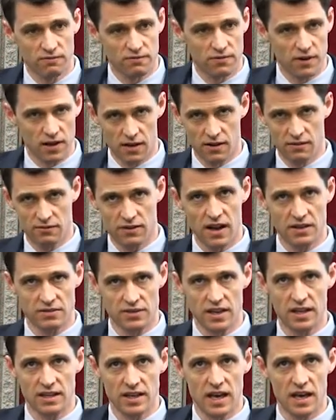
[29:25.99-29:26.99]

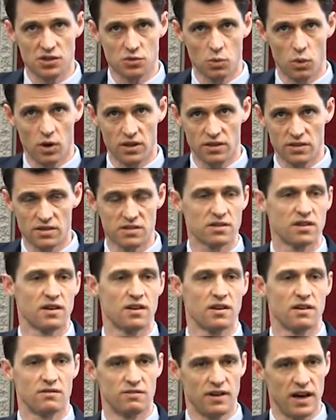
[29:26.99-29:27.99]
5-day-1s,
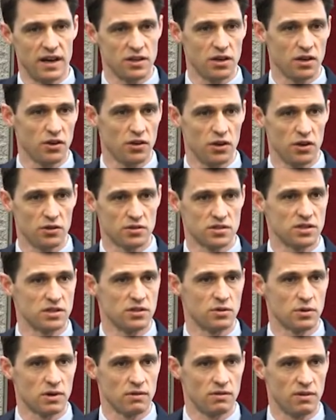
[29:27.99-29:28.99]
find all those and
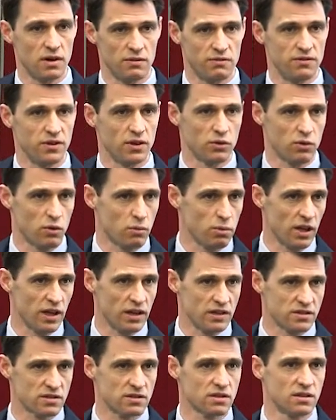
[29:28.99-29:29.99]
do a fill and
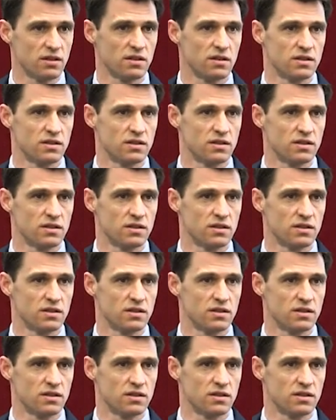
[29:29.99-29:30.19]
replace